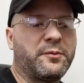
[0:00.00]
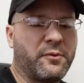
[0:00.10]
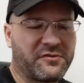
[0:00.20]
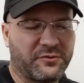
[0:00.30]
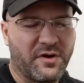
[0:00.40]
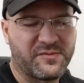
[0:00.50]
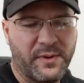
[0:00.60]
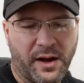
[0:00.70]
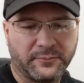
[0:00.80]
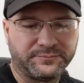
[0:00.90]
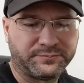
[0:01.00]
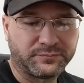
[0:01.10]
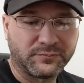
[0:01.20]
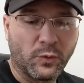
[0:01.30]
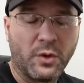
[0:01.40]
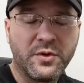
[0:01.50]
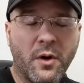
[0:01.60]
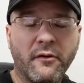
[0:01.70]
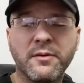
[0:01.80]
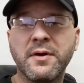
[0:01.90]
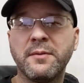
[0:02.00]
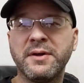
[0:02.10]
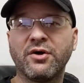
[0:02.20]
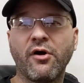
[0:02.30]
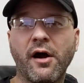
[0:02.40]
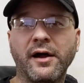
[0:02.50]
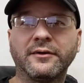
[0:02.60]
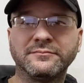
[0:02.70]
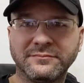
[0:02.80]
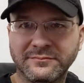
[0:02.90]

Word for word: The person writes back, "Well, you already made me cry."